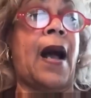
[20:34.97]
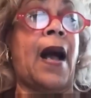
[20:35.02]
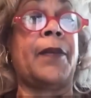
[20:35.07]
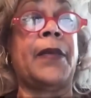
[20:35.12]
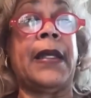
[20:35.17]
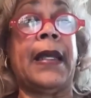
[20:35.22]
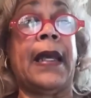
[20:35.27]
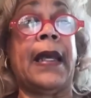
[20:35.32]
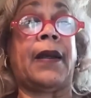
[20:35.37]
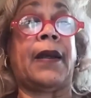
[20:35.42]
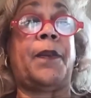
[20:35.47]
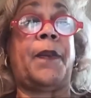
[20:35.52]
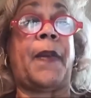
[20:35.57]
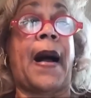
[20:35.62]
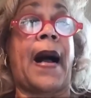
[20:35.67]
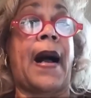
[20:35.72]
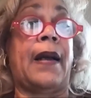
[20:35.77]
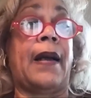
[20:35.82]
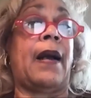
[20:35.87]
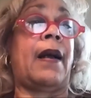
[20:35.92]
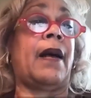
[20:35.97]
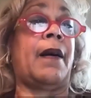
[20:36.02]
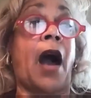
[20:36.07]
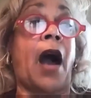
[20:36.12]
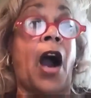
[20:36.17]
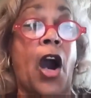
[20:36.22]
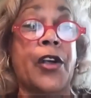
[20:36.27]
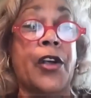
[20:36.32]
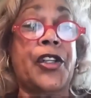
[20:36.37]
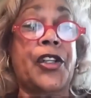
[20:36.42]
Nik by,
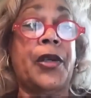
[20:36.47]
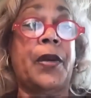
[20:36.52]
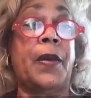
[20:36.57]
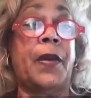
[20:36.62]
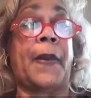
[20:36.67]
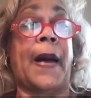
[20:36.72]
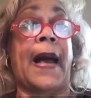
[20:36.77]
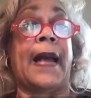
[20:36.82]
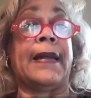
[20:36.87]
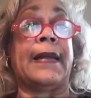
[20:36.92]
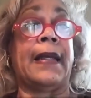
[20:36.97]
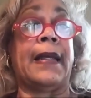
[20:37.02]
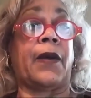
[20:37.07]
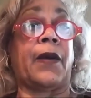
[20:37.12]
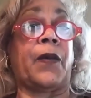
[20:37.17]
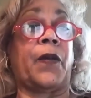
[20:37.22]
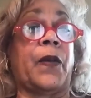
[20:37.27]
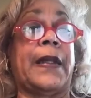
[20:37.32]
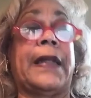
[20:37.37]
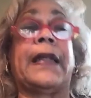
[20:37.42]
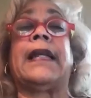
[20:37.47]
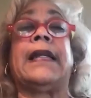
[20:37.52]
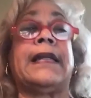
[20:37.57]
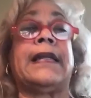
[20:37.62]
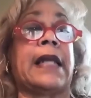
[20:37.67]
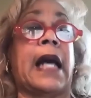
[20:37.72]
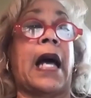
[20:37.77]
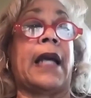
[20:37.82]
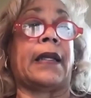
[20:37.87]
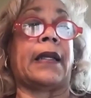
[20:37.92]
art by
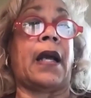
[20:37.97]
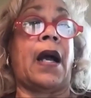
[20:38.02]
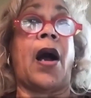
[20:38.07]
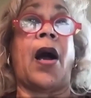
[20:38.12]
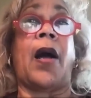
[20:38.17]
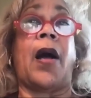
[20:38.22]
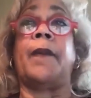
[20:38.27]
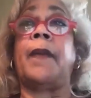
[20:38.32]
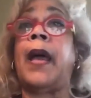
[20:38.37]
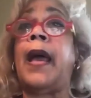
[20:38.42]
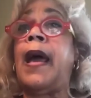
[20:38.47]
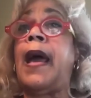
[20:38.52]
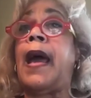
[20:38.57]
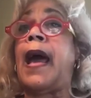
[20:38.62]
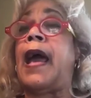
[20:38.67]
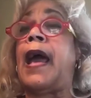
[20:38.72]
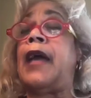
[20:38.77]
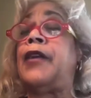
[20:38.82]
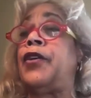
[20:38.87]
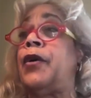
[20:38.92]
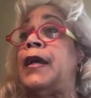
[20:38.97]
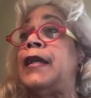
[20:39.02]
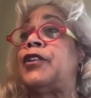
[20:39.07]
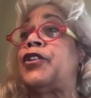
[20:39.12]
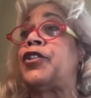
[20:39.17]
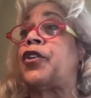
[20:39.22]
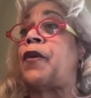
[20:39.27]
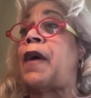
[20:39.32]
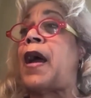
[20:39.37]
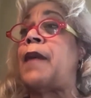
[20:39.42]
NikRidley.com. And your
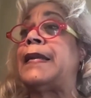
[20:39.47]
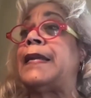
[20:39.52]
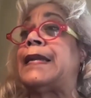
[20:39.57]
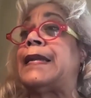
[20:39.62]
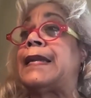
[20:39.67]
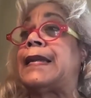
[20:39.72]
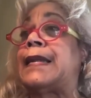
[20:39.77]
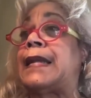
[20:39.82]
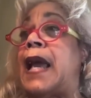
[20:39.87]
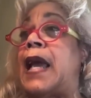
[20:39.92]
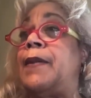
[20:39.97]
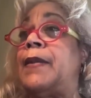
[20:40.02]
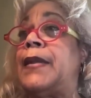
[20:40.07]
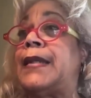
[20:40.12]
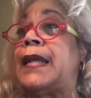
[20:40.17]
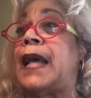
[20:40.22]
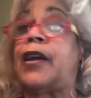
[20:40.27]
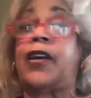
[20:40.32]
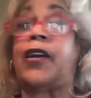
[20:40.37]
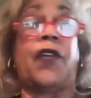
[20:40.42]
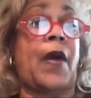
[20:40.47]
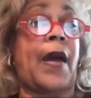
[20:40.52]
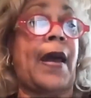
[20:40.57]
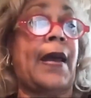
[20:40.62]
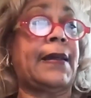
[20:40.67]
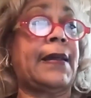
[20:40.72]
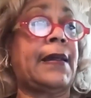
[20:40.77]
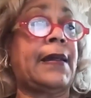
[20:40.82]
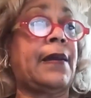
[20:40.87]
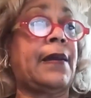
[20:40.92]
Instagram is the same. Is that correct?